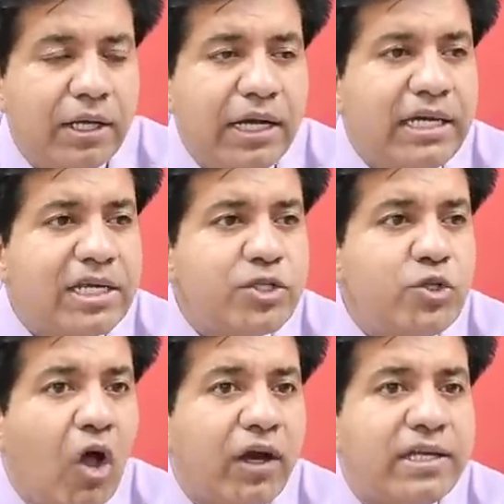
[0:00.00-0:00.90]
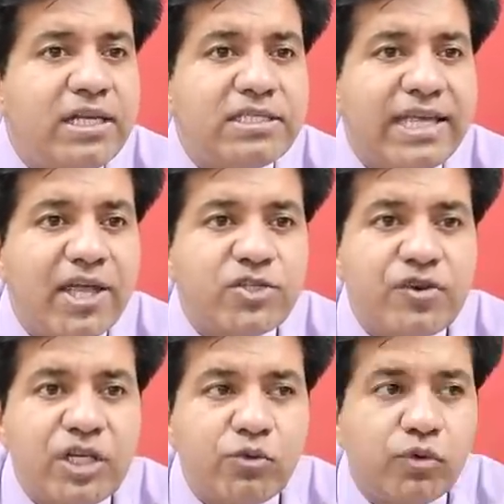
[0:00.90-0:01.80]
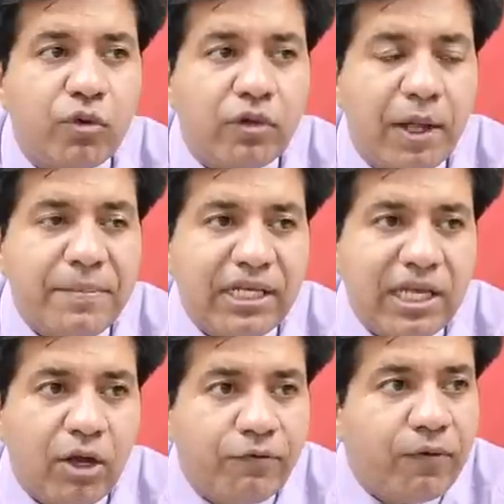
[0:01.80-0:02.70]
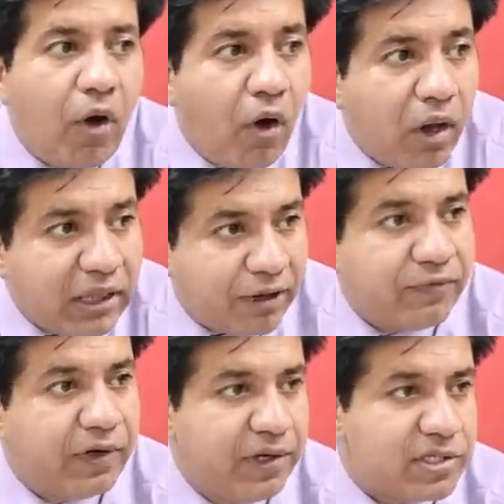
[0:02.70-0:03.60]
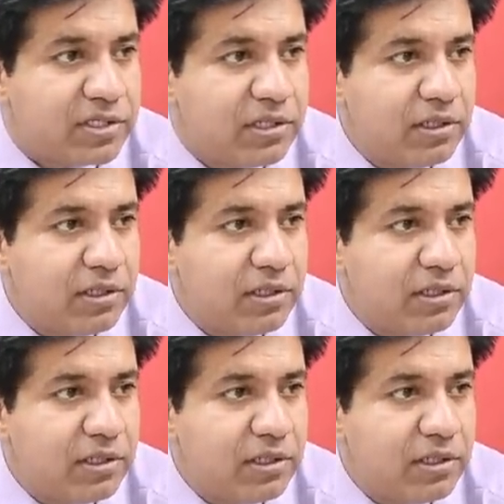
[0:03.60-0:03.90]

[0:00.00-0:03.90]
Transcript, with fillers: it is not necessary to know the meaning of all the words.